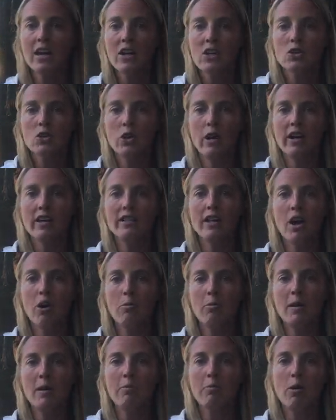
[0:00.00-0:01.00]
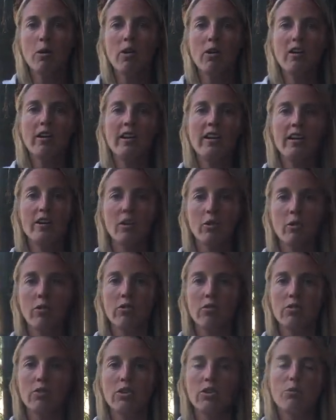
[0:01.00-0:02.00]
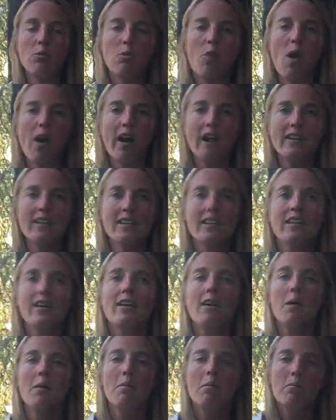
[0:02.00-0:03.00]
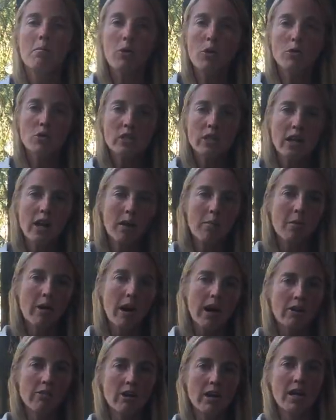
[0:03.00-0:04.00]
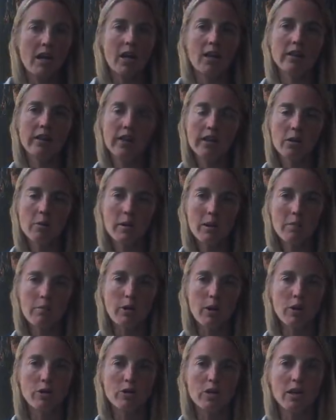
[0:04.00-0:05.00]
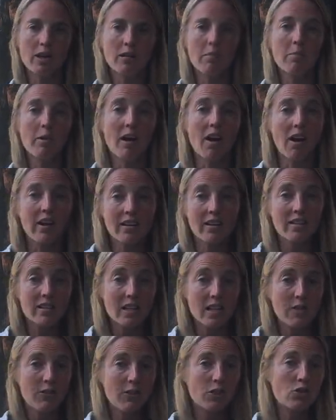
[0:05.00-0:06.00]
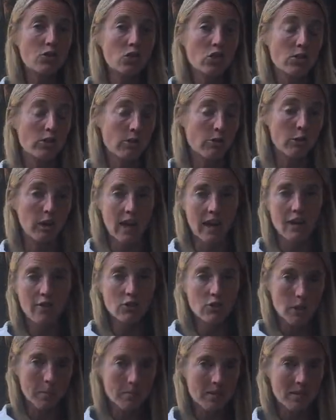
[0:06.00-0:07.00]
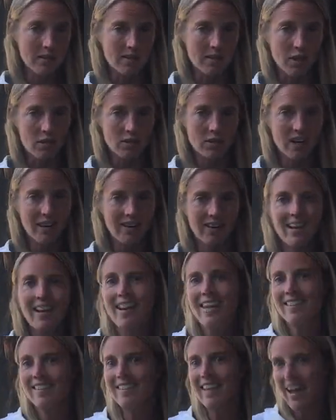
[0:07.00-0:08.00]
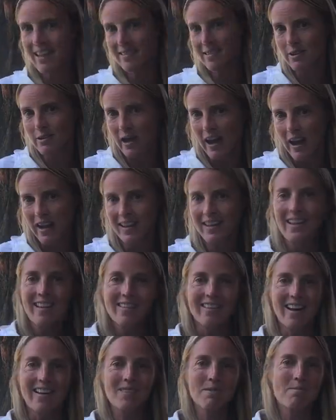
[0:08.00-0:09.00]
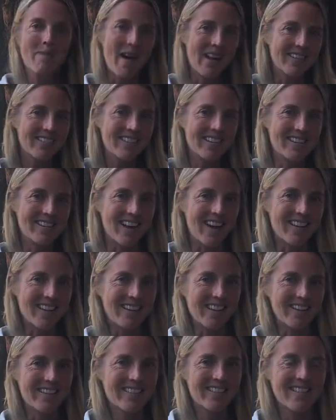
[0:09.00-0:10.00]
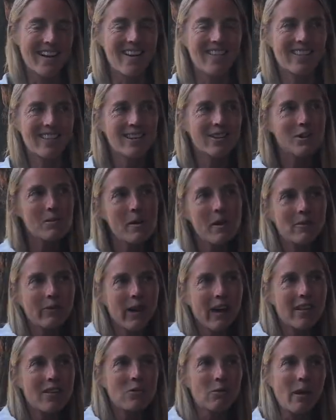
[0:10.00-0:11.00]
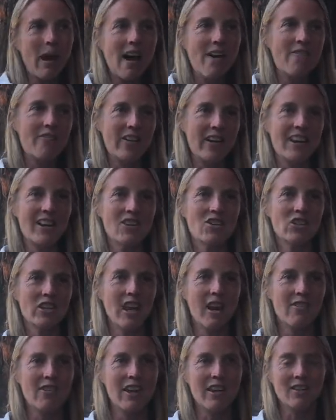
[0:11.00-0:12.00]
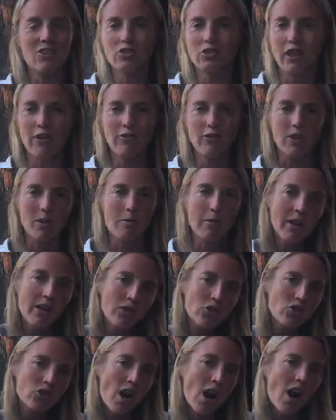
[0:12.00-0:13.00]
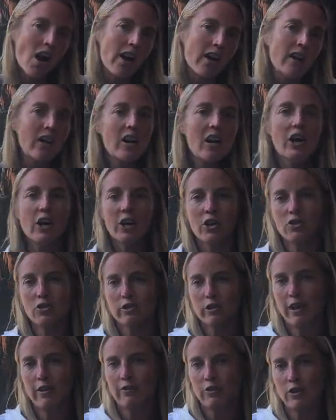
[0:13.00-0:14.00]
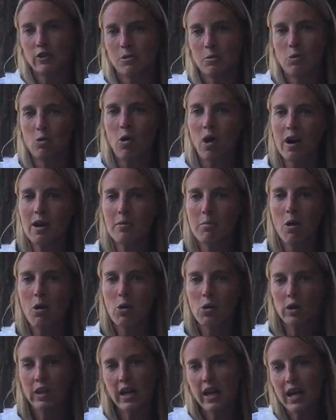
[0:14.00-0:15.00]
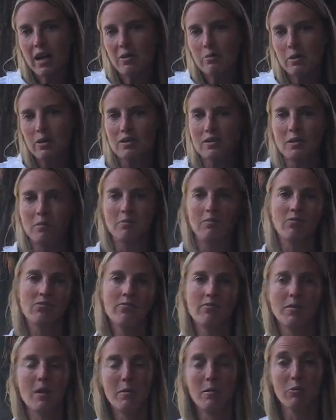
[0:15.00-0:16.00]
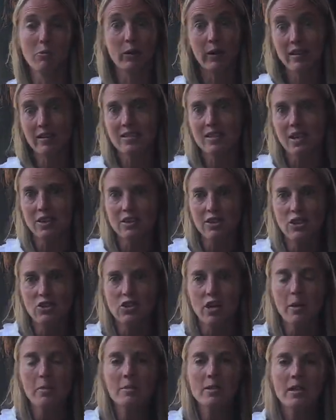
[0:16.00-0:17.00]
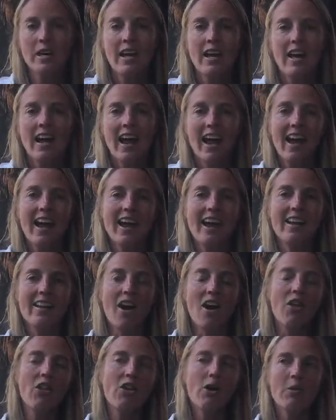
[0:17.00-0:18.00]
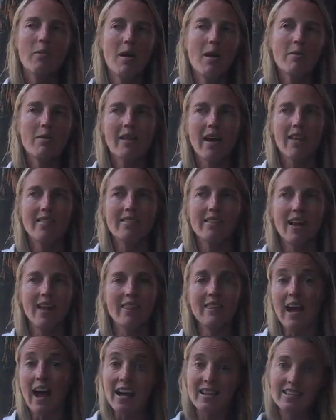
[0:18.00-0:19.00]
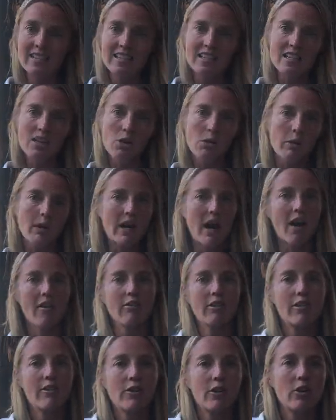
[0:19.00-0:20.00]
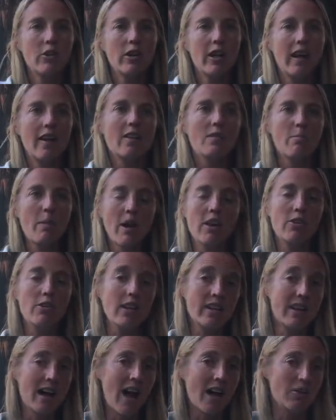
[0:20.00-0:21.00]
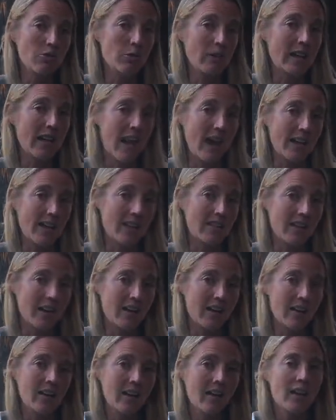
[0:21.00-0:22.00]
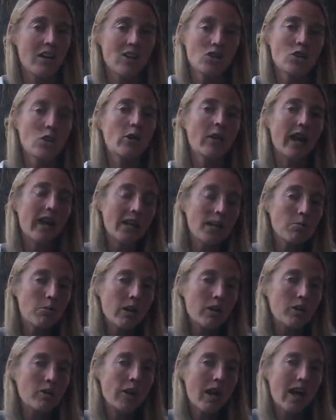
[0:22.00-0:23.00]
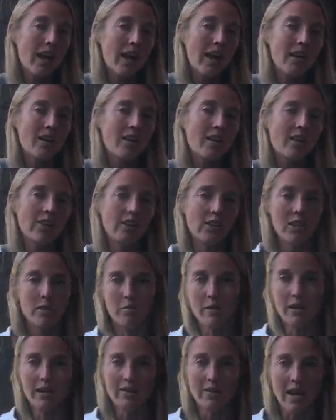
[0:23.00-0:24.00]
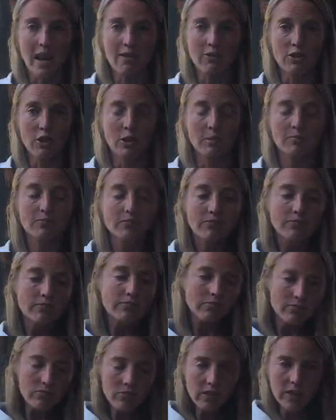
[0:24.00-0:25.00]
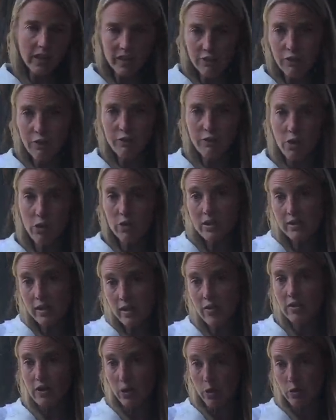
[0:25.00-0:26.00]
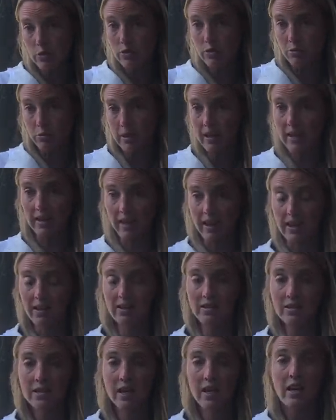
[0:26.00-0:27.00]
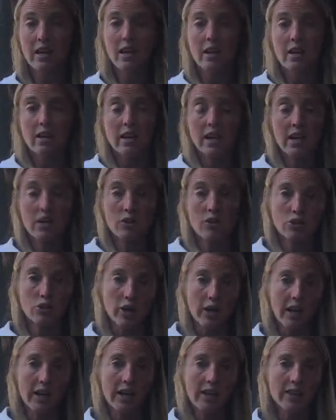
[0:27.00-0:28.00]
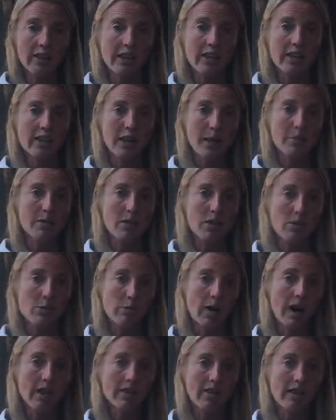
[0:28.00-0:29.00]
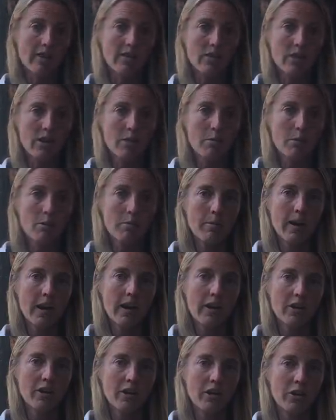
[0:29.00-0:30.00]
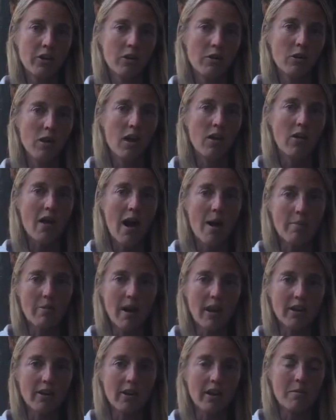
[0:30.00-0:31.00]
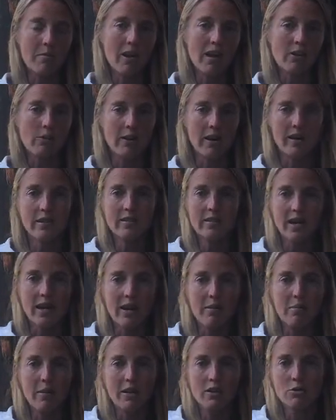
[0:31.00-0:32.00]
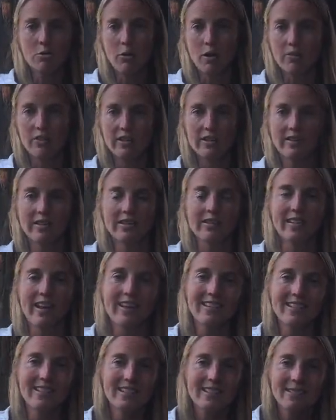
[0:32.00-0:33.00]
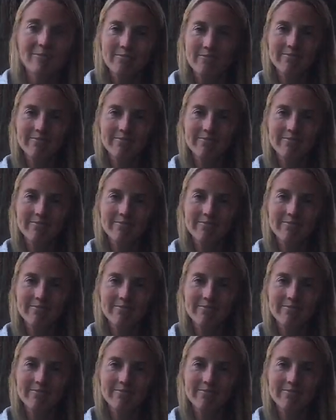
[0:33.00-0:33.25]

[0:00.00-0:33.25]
So I tell people, you know, you want mostly carbohydrate, a little bit of protein, but honestly, if you crave chips and salsa, that's okay. That's better than nothing. So there's been runs where I've finished and I've gone straight for the pickle jar or straight for some guacamole with some maybe really salty chips. And although maybe that's not the ideal recovery food, it's better than not doing anything. So getting what you can 30 minutes after. If you focus on those three things in your training leading up to the rut, that's going to prepare you a lot better and make race day much more of a success.